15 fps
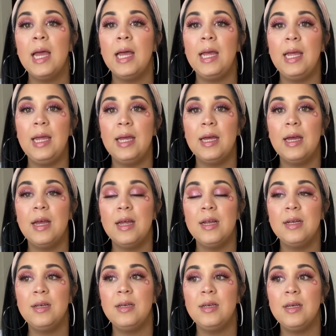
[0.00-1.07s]

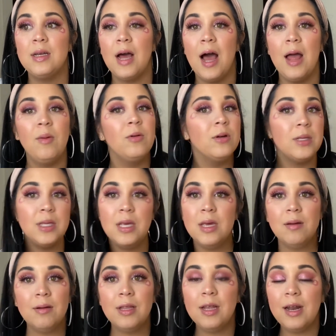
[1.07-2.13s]
and I will see you
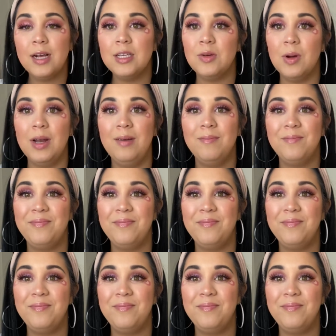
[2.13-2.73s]
in the next one.